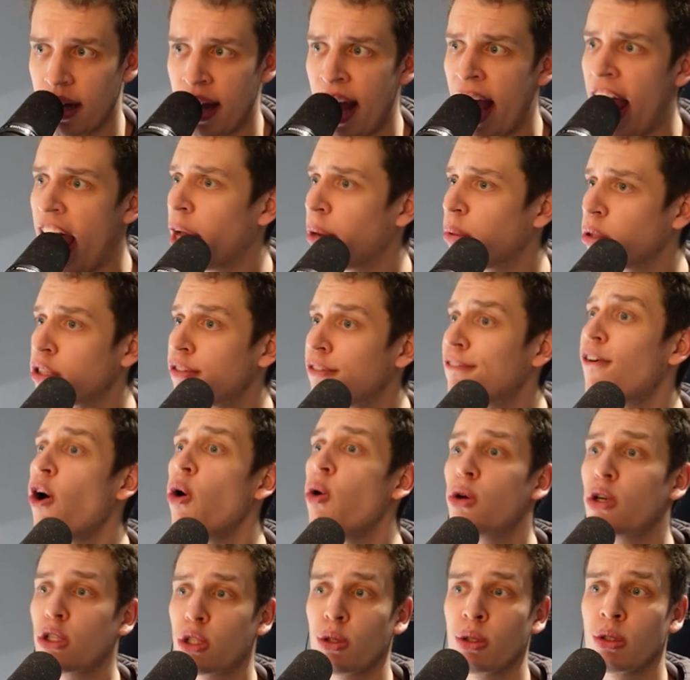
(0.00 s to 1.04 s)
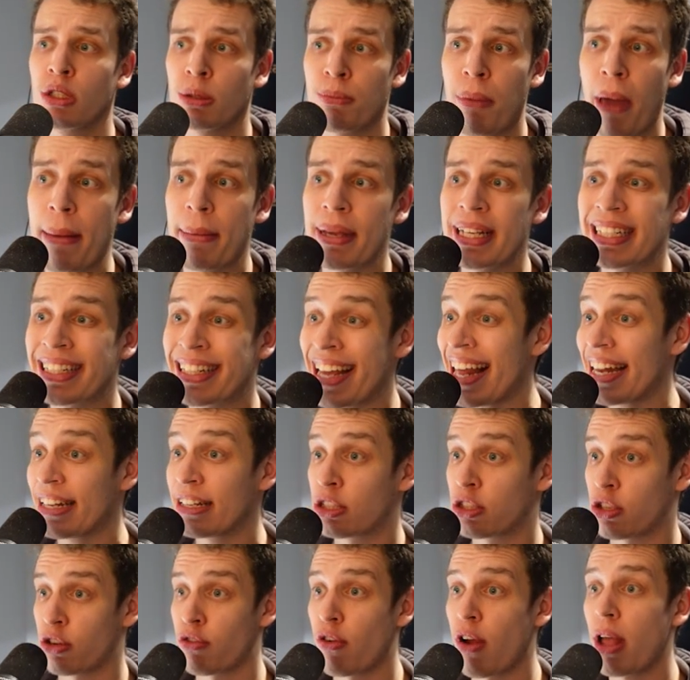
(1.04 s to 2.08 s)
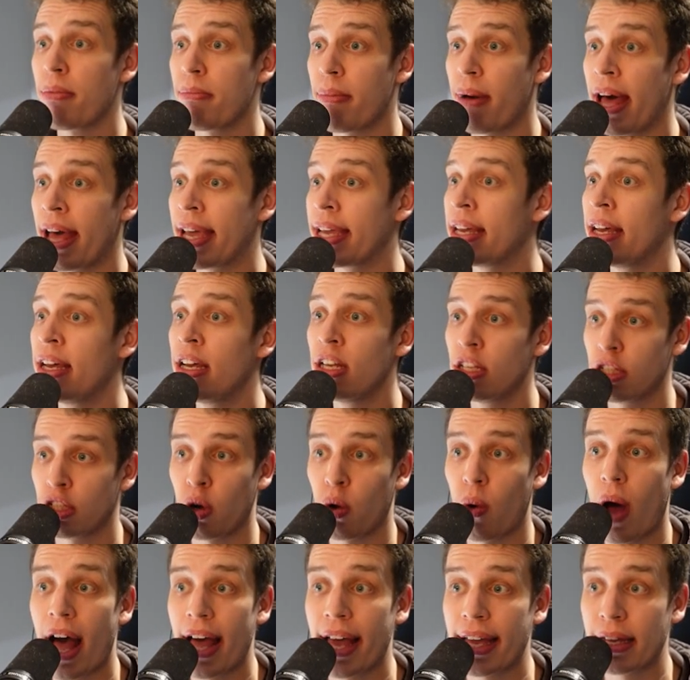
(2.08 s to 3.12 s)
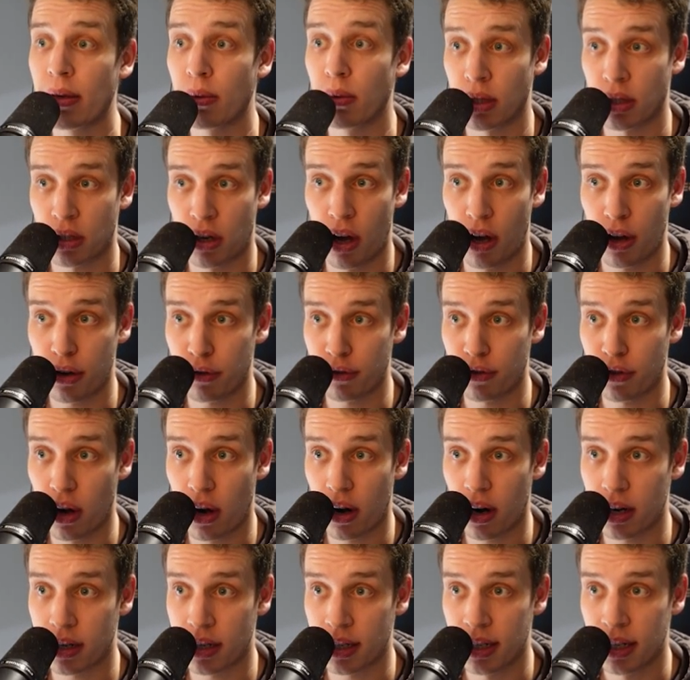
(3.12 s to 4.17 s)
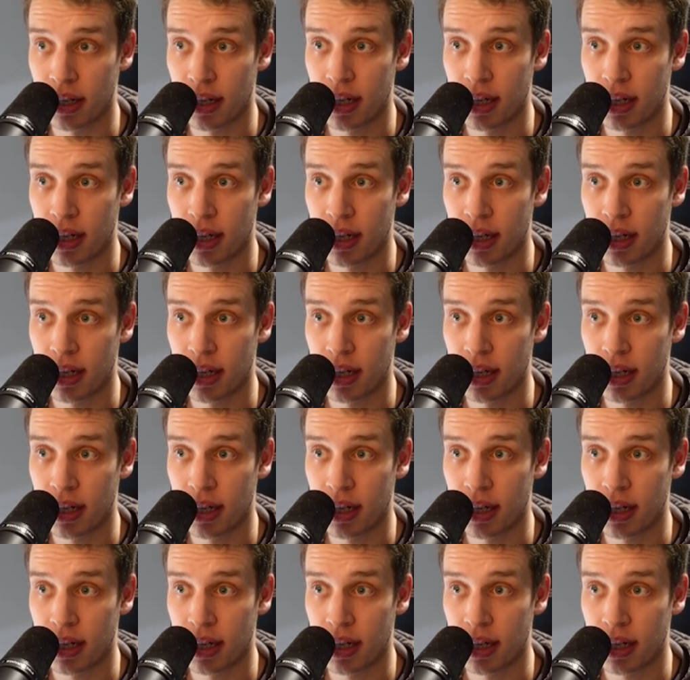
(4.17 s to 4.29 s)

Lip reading: I was focused on spamming Zealots to run by, so I was caught off guard.